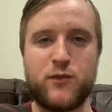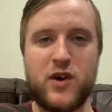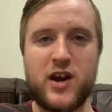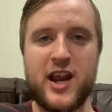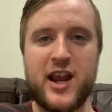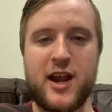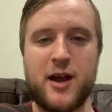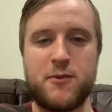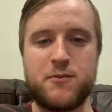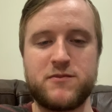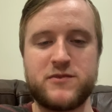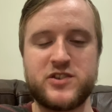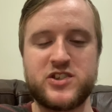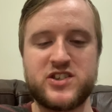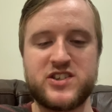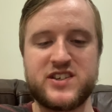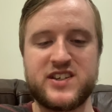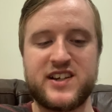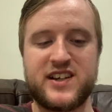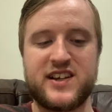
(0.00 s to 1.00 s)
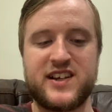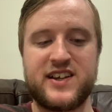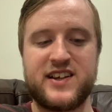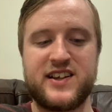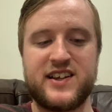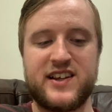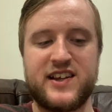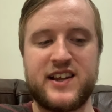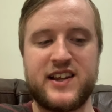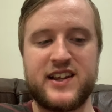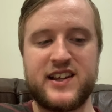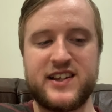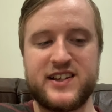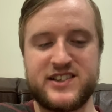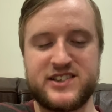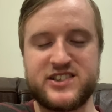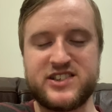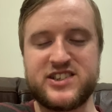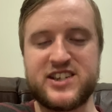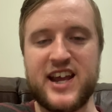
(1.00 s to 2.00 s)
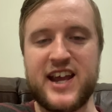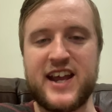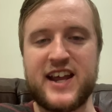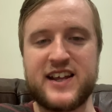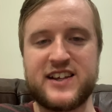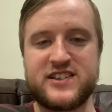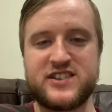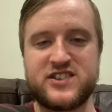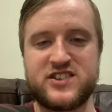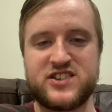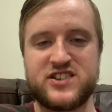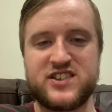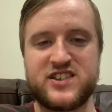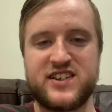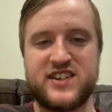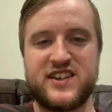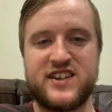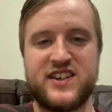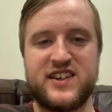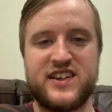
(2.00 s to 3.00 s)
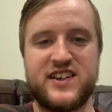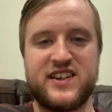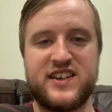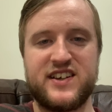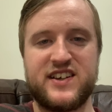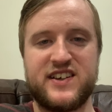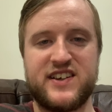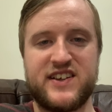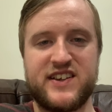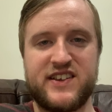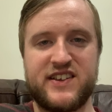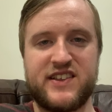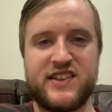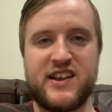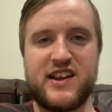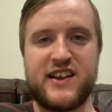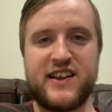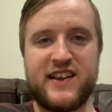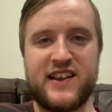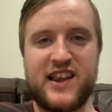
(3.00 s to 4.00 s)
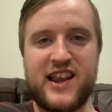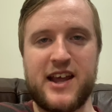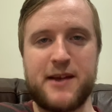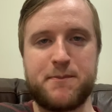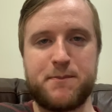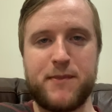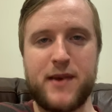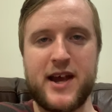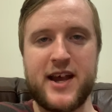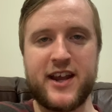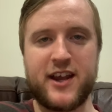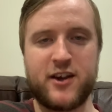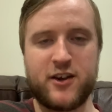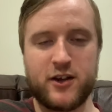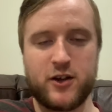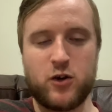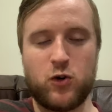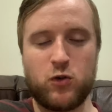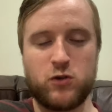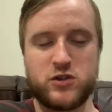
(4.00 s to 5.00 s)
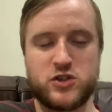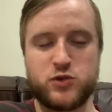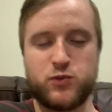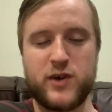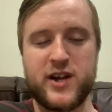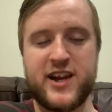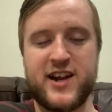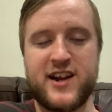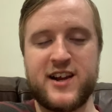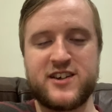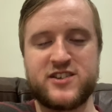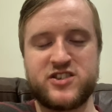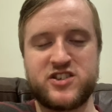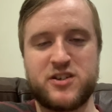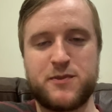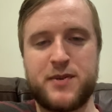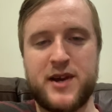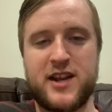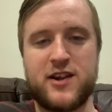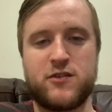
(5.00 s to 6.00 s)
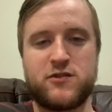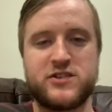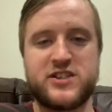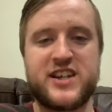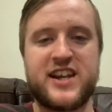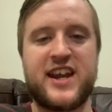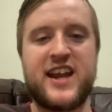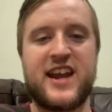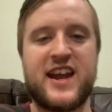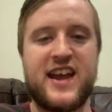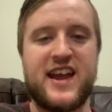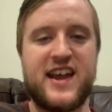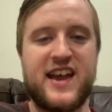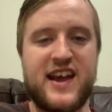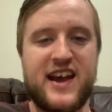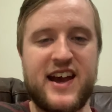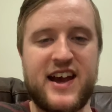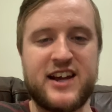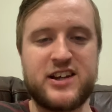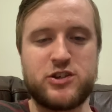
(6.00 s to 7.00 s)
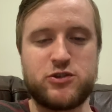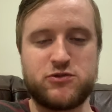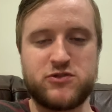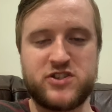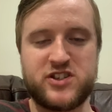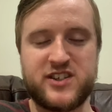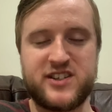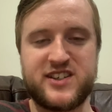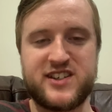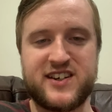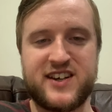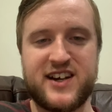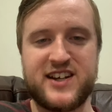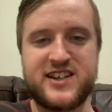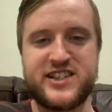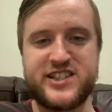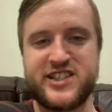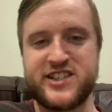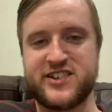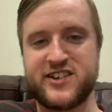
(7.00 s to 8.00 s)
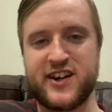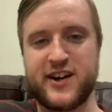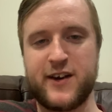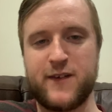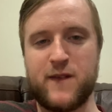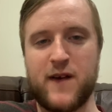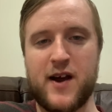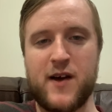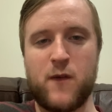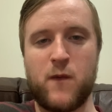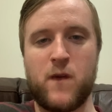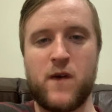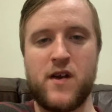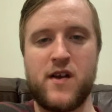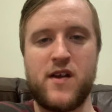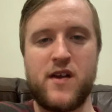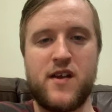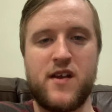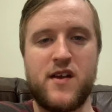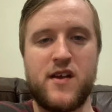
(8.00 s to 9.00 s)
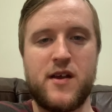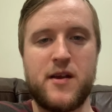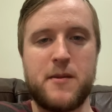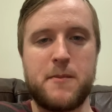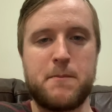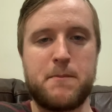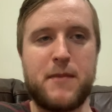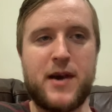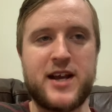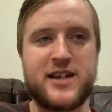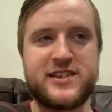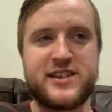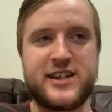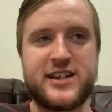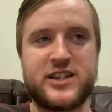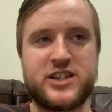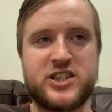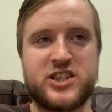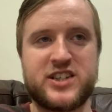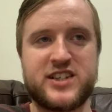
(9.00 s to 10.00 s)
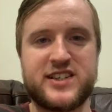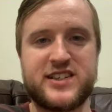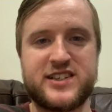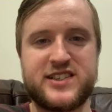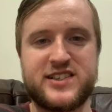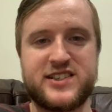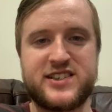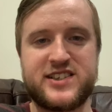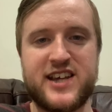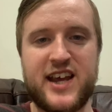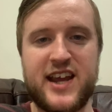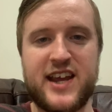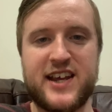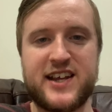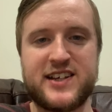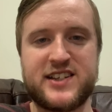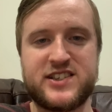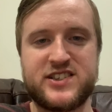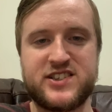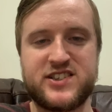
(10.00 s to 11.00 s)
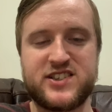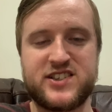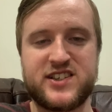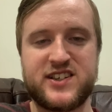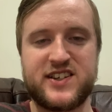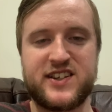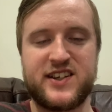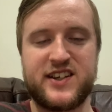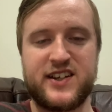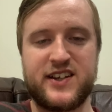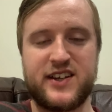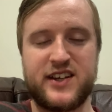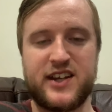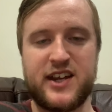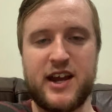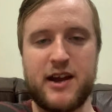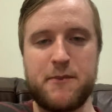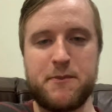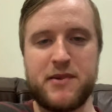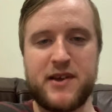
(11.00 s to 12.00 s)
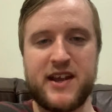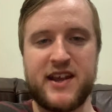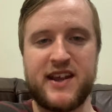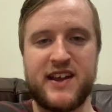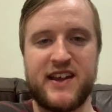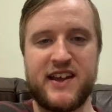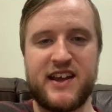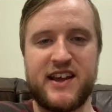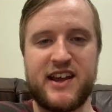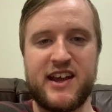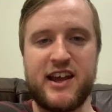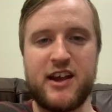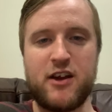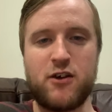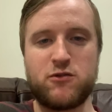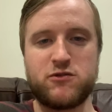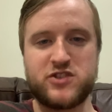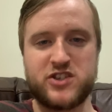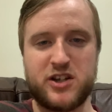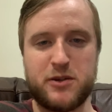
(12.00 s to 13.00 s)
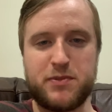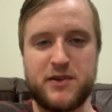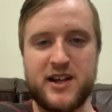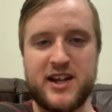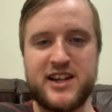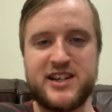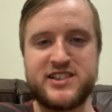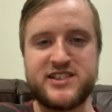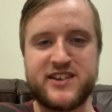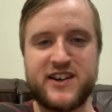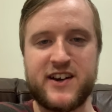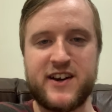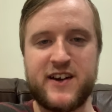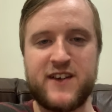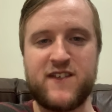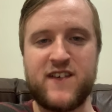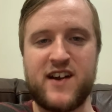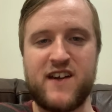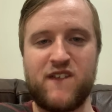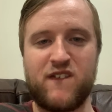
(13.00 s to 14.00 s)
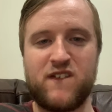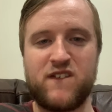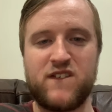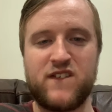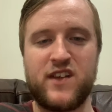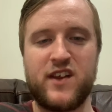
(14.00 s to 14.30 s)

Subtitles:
Williams, 6. The left back, of course, winning us the penalty and also defended very well. Matic, 6. Yep, he also played very well.